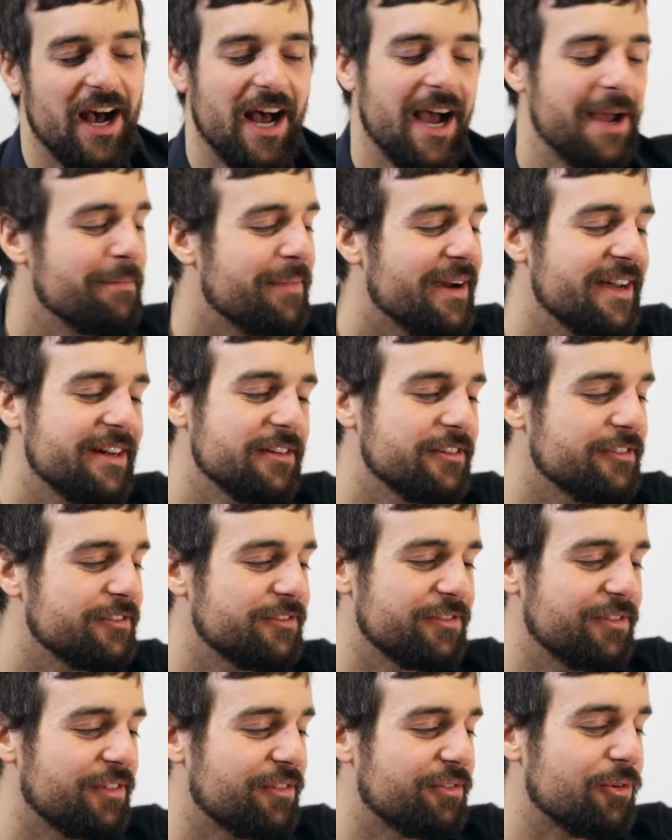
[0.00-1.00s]
I might have
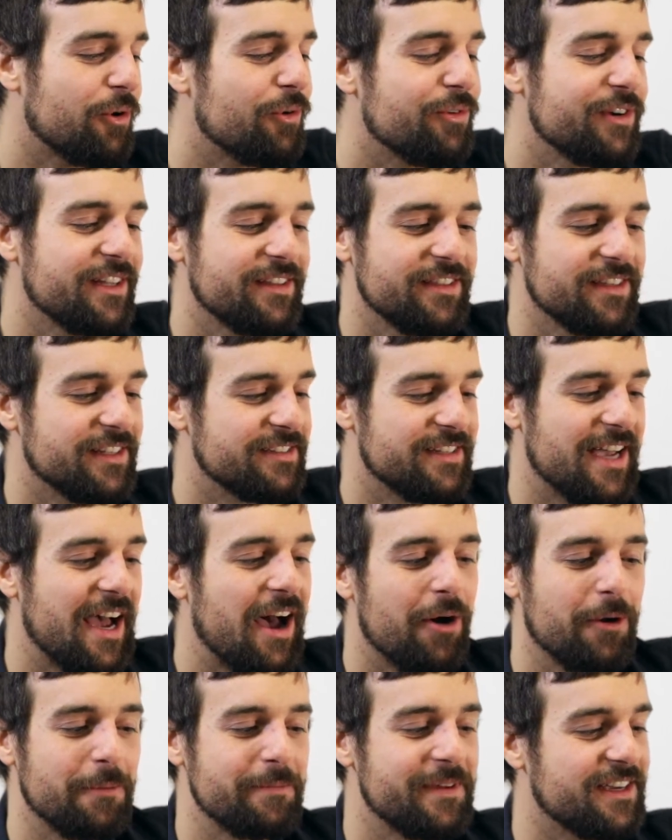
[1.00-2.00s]
thrown in the
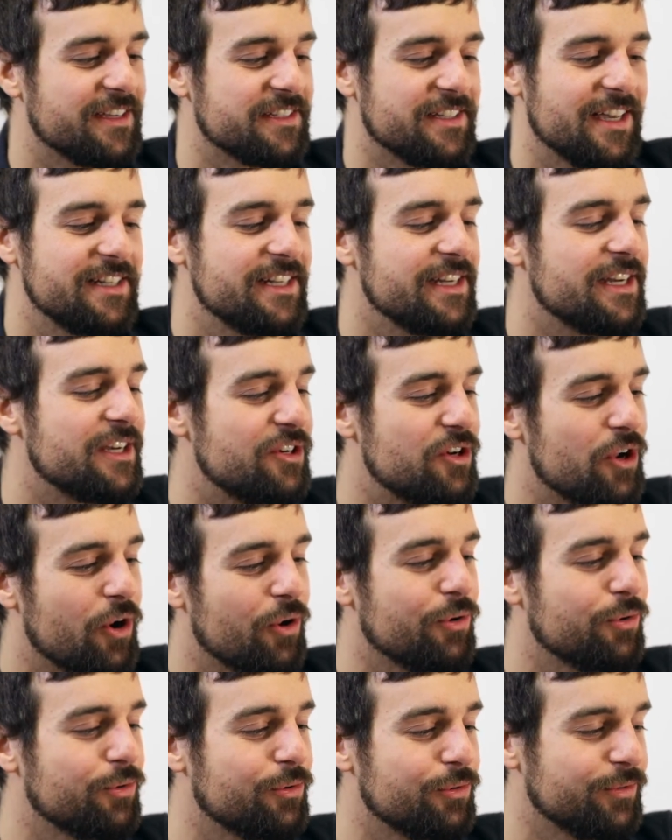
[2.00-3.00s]
towel because I didn't
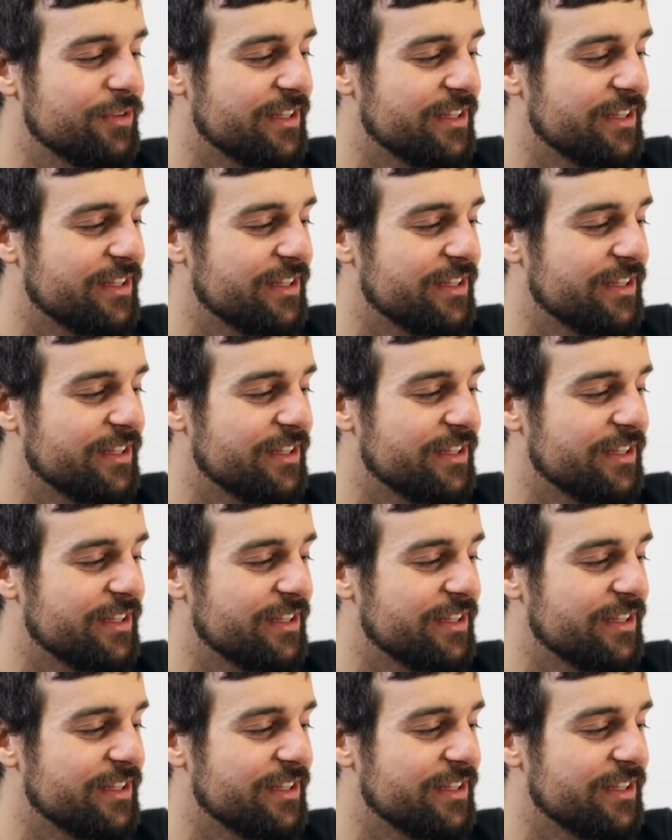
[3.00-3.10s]
know,